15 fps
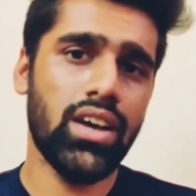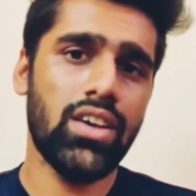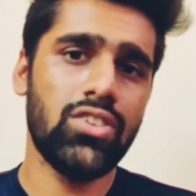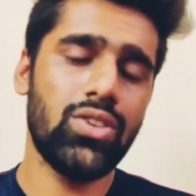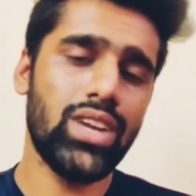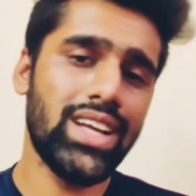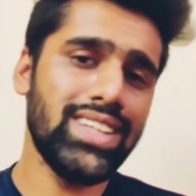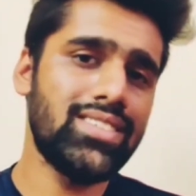
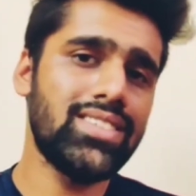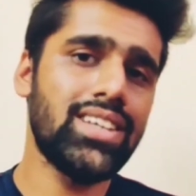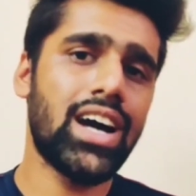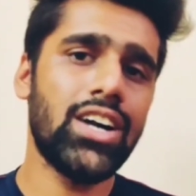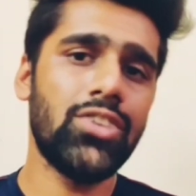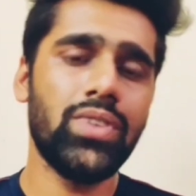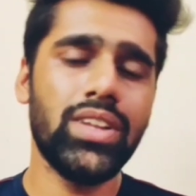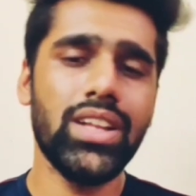So let's
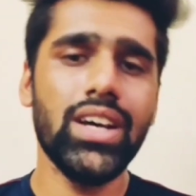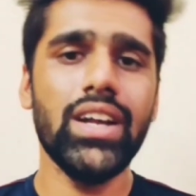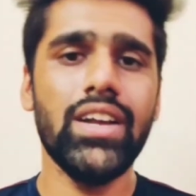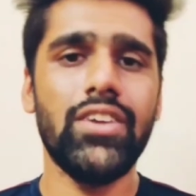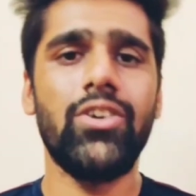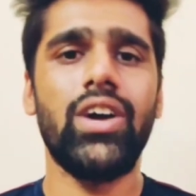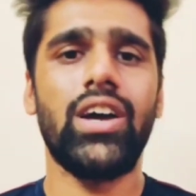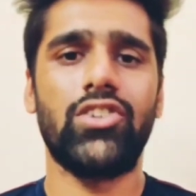start with the
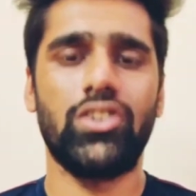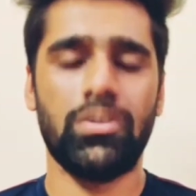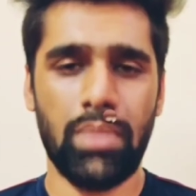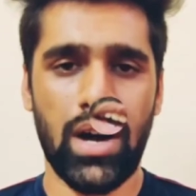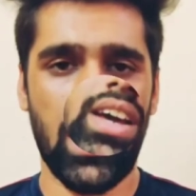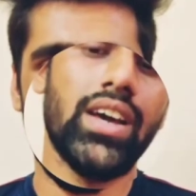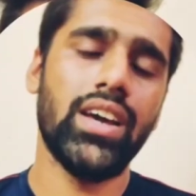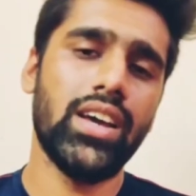introduction
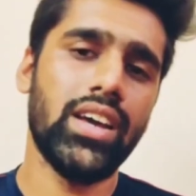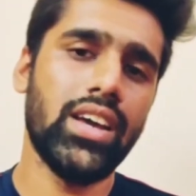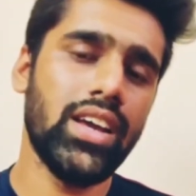part.